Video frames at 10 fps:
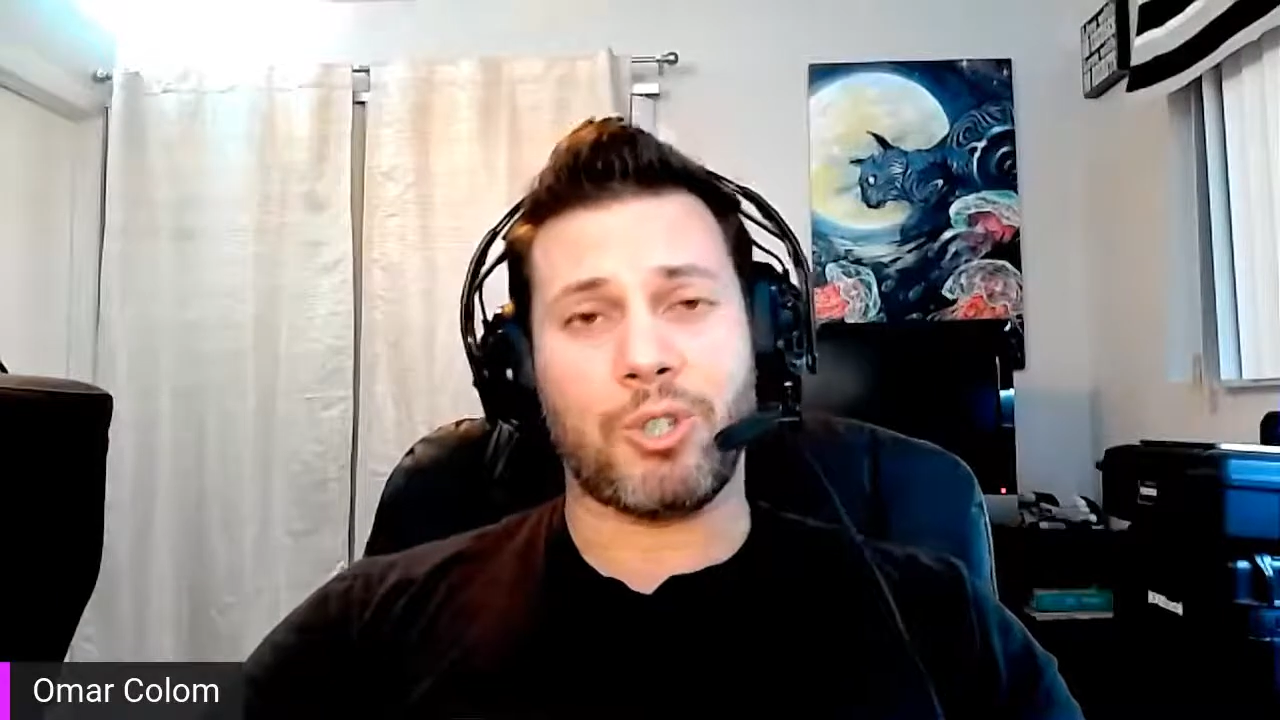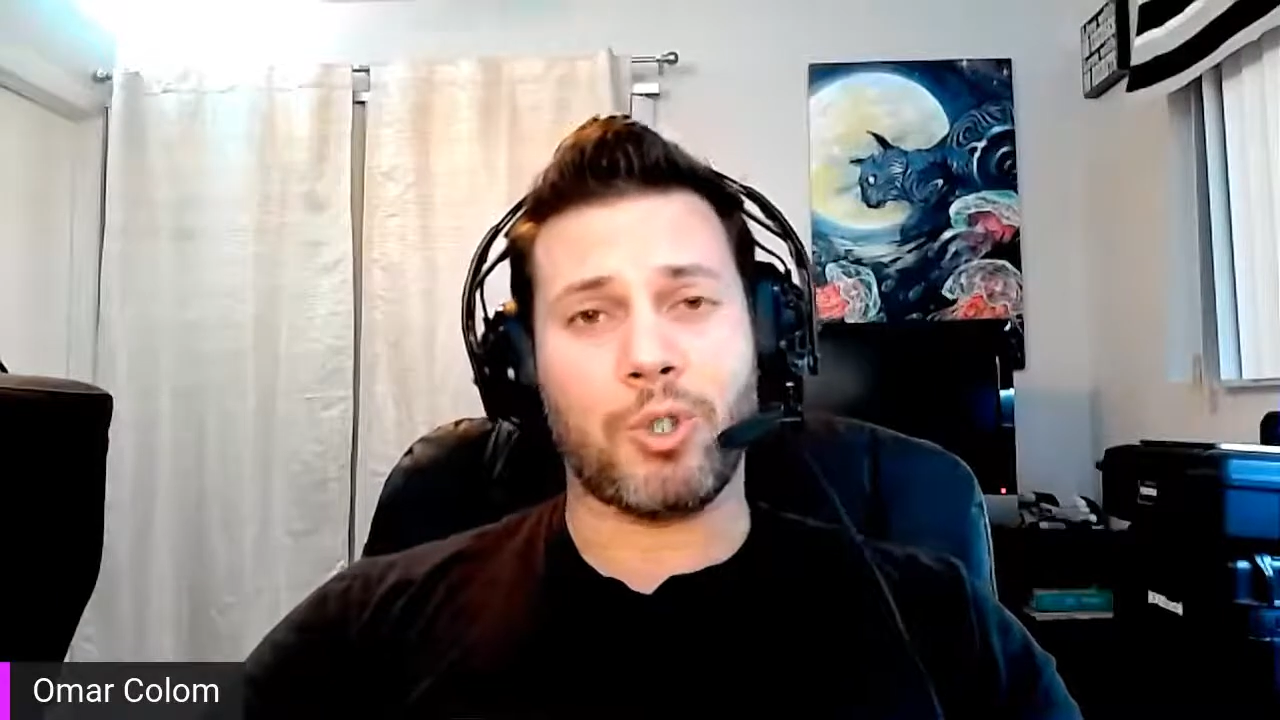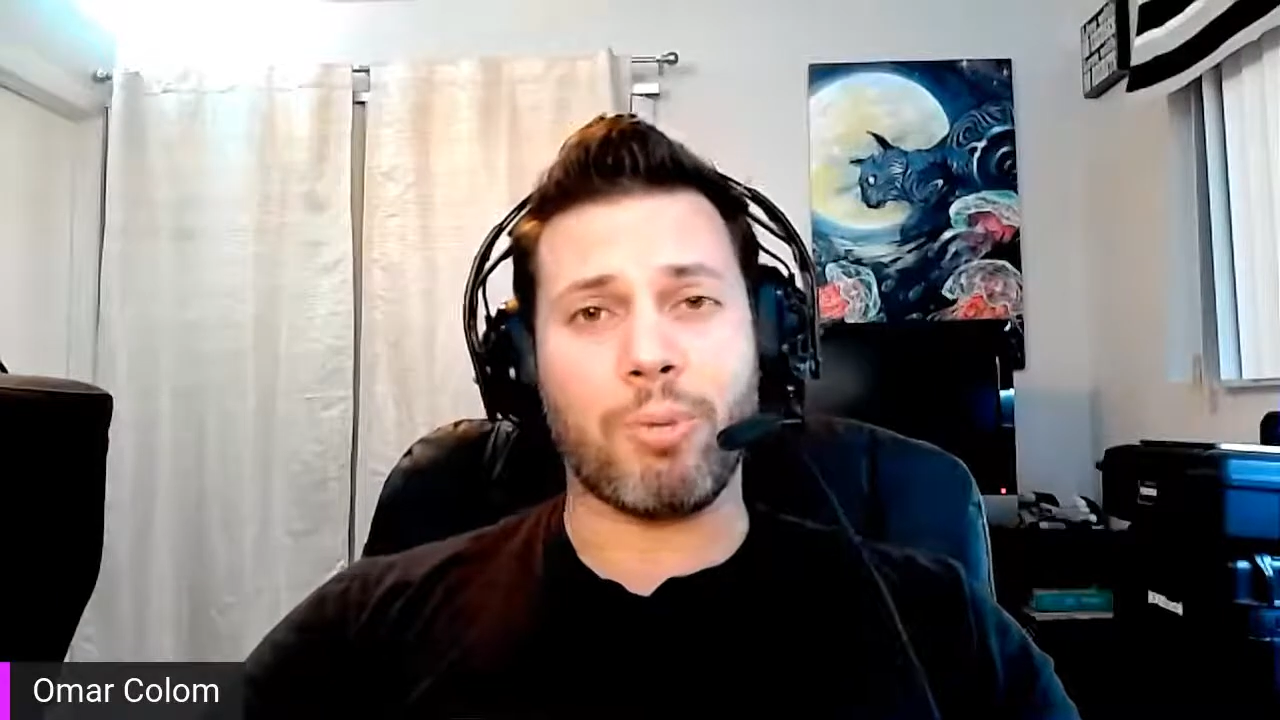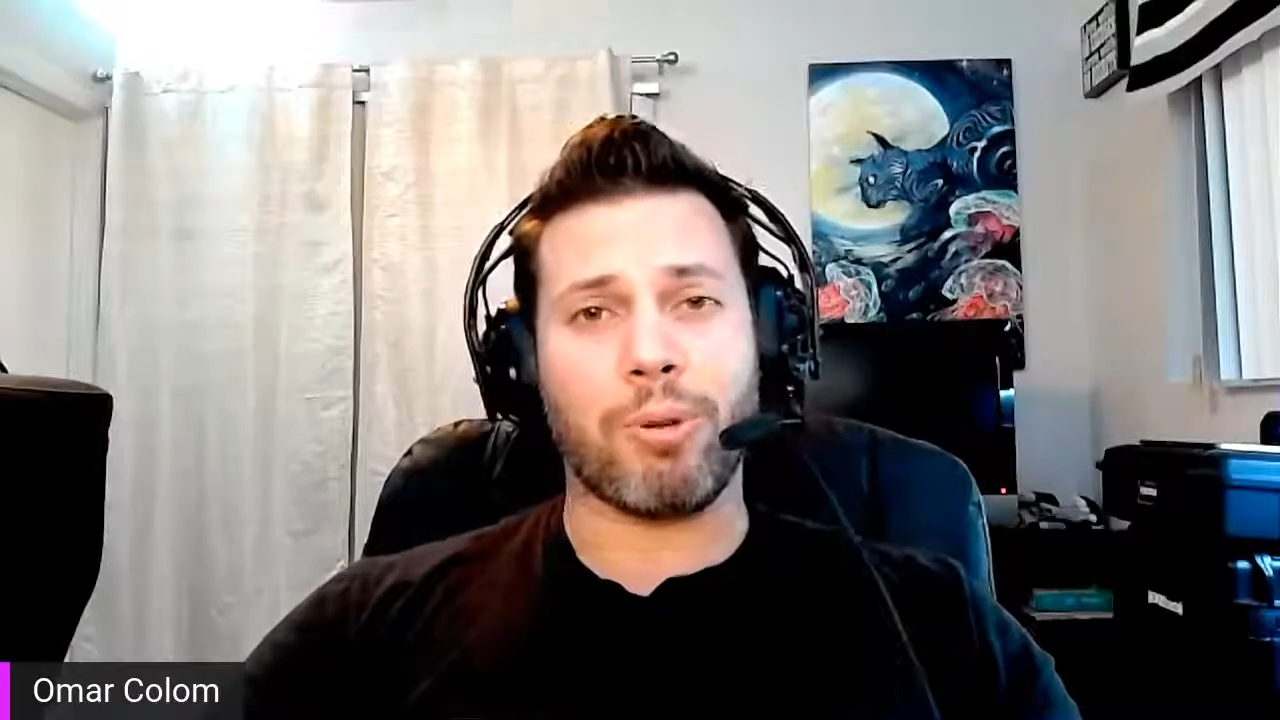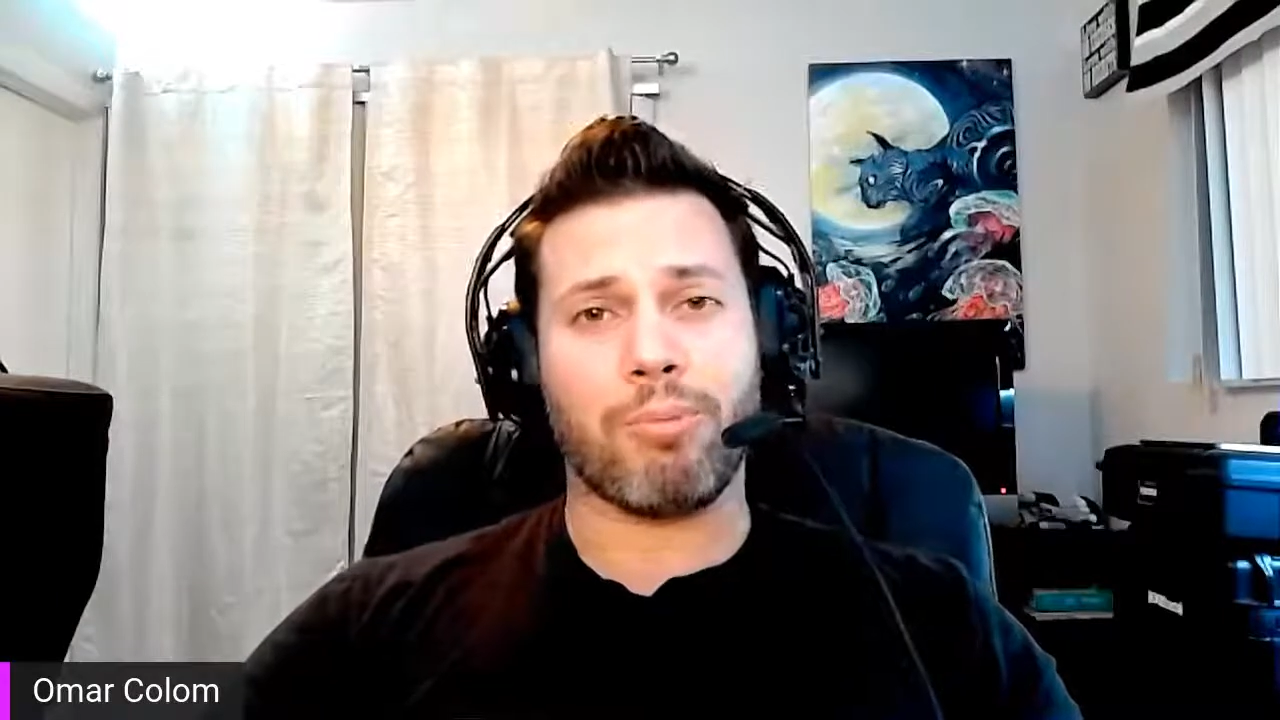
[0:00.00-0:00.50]

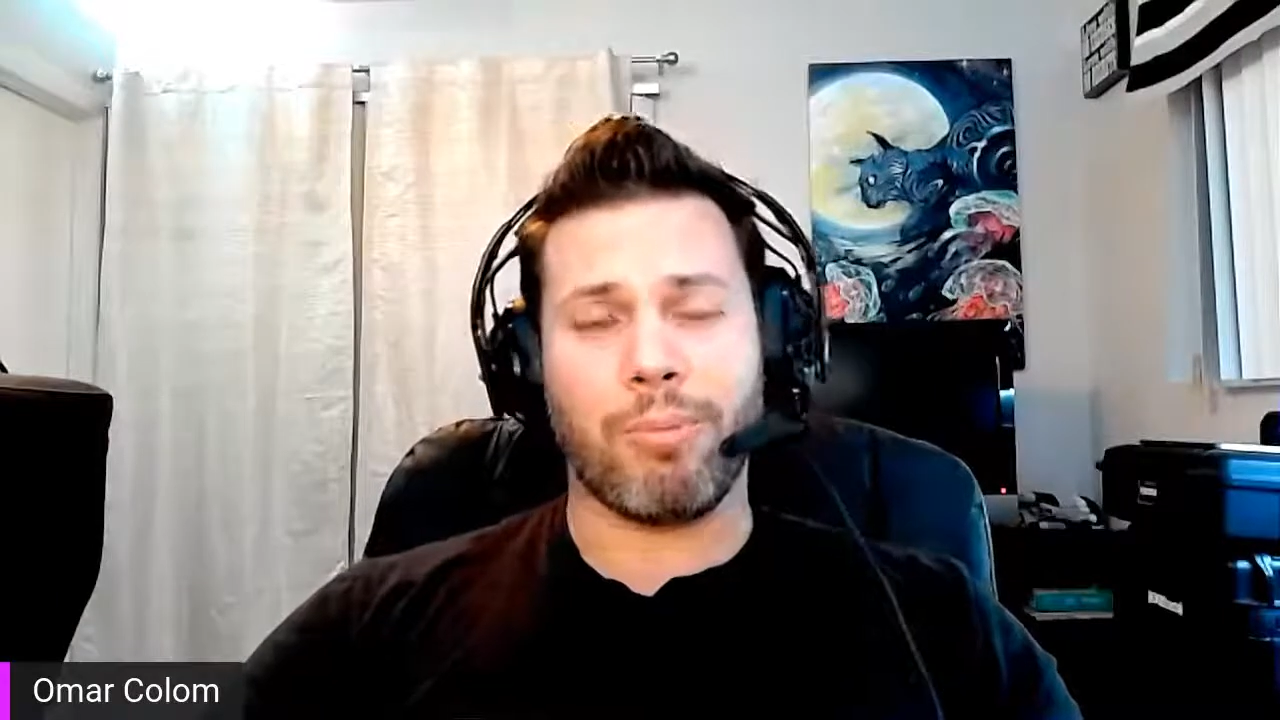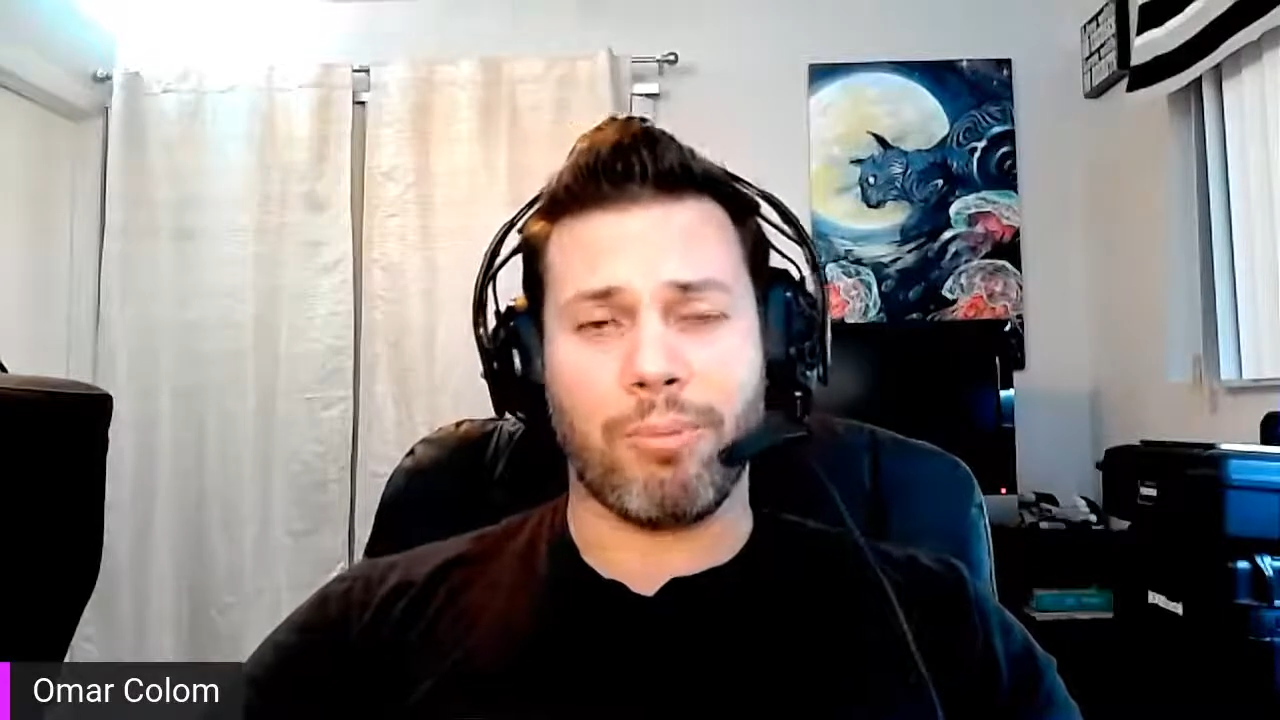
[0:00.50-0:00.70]
super